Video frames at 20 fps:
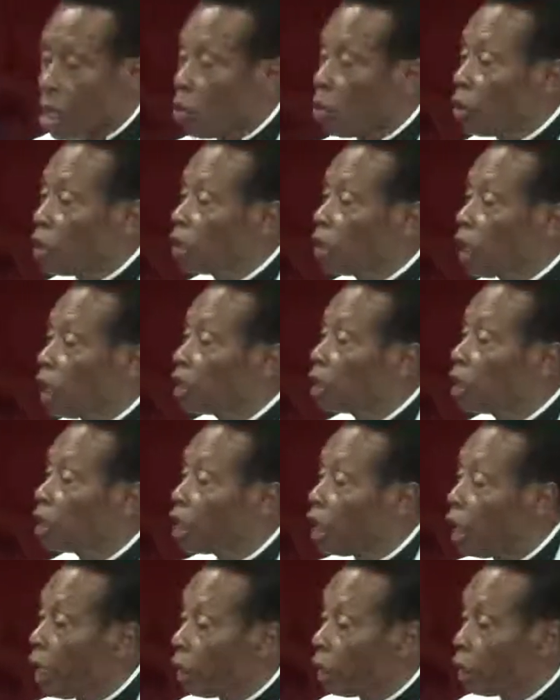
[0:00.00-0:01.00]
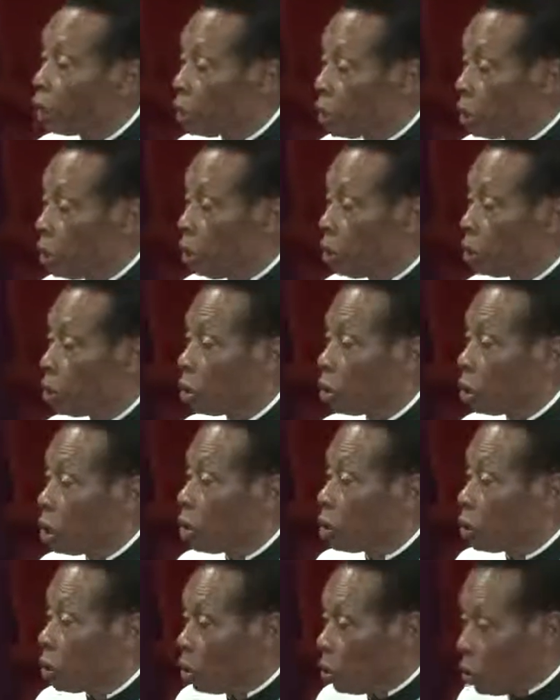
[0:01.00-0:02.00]
We just encourage you
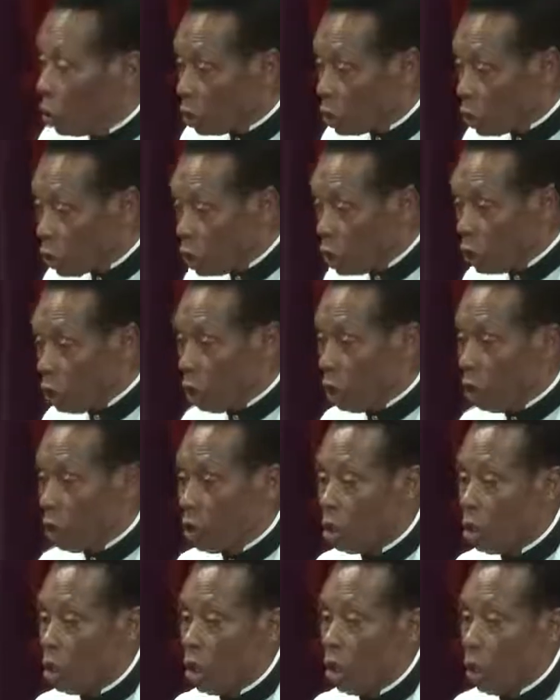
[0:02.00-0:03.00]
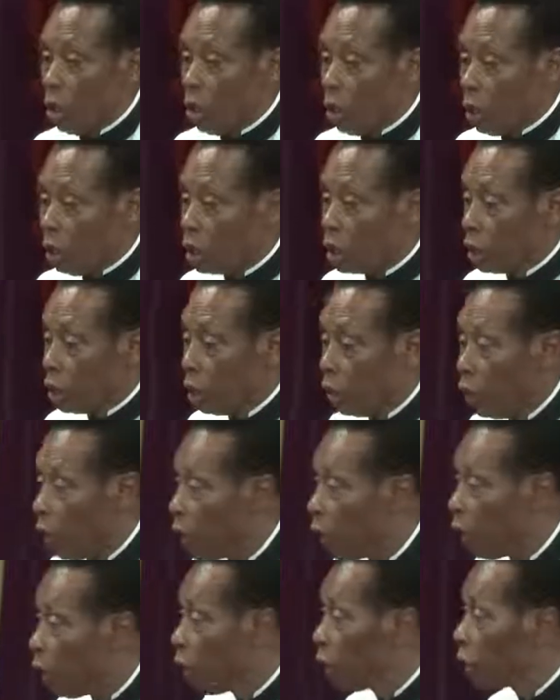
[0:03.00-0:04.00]
to continue with
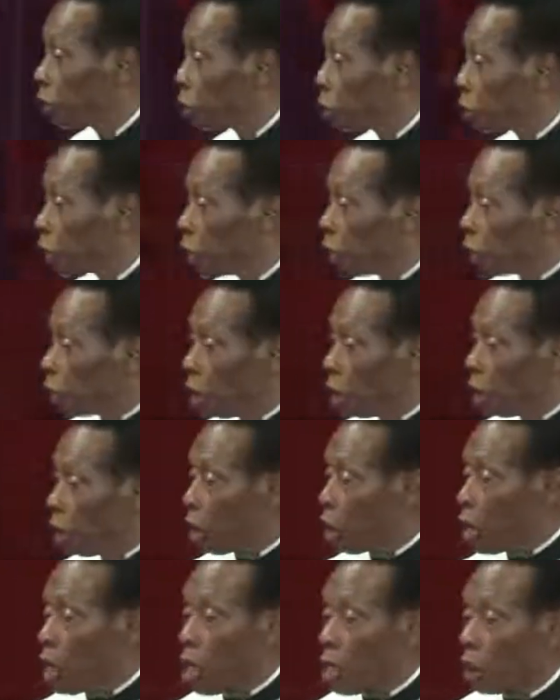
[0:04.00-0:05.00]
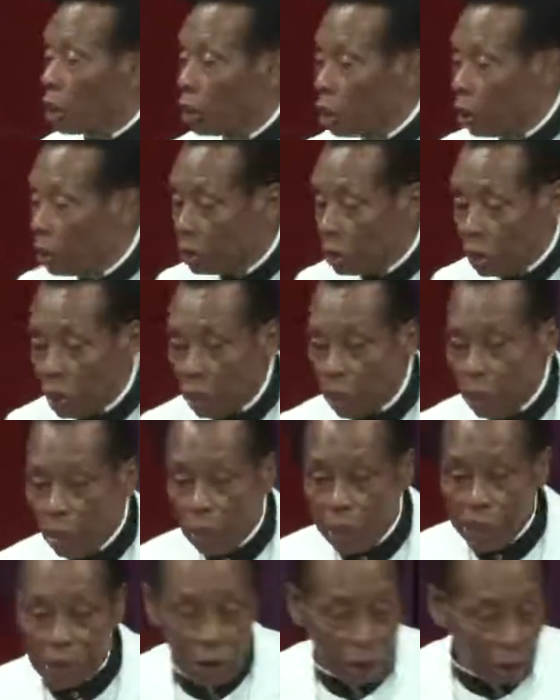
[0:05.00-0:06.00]
your education. Continue
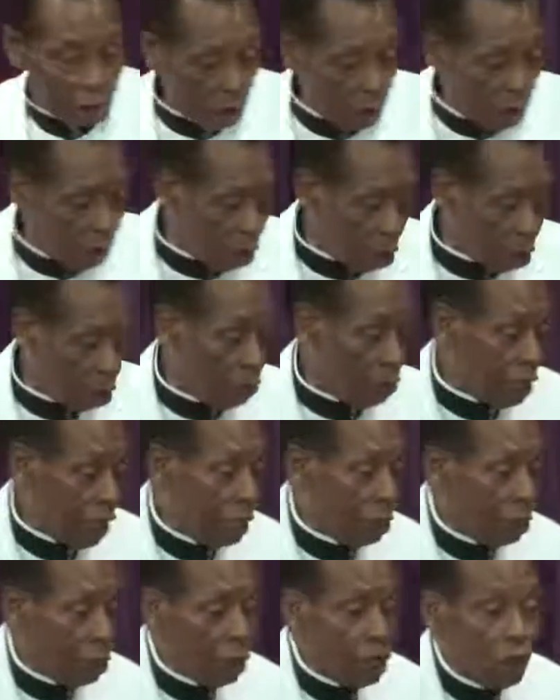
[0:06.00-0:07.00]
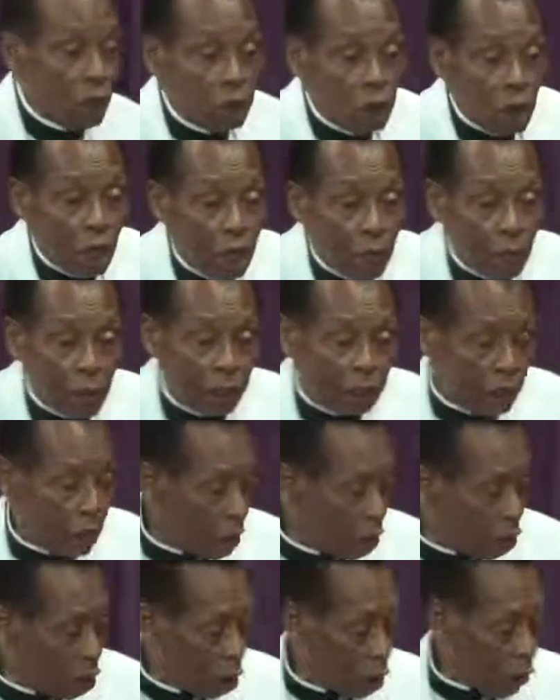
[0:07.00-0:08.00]
when when to, and when you talk about
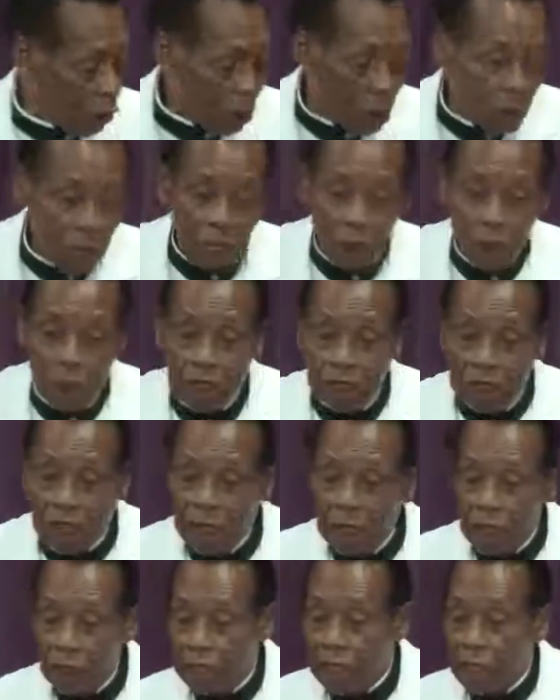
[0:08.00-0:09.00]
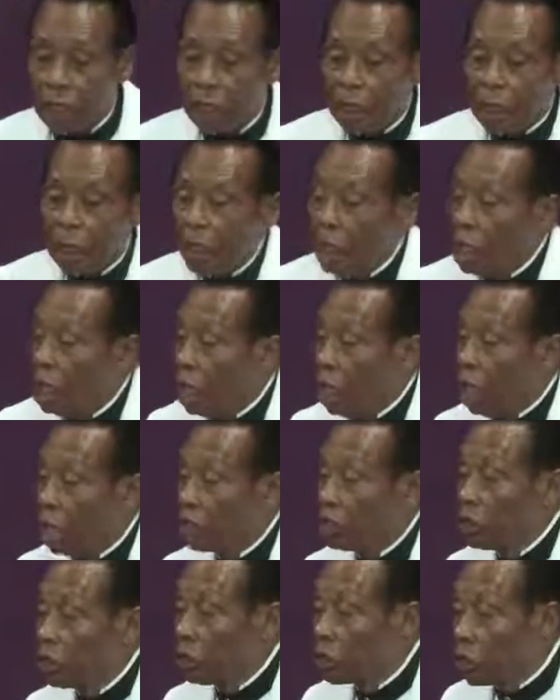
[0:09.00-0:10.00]
education, we are not just to take
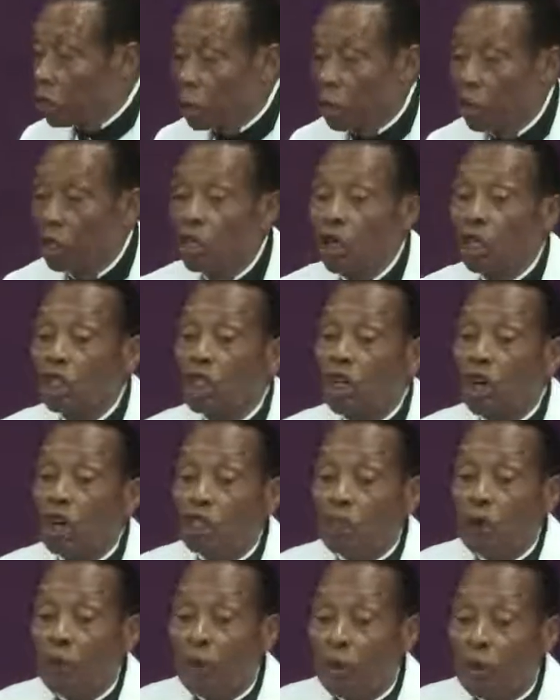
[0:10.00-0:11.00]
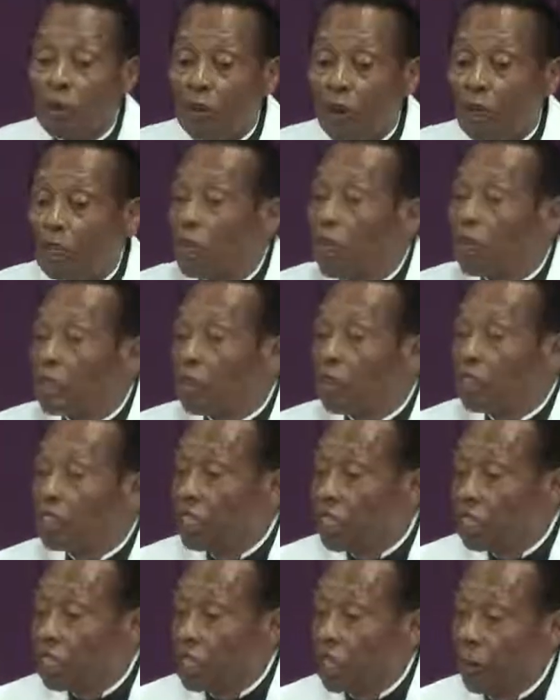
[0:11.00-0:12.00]
a degree. We got a lot of people got a lot of
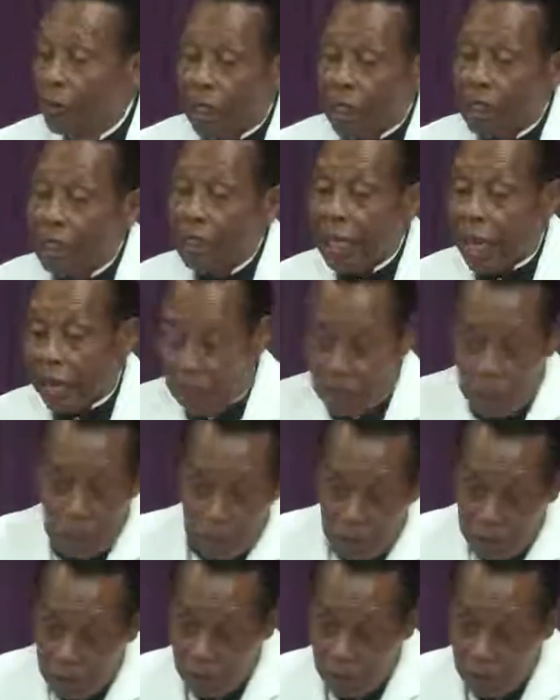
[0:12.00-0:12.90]
degree, but nothing.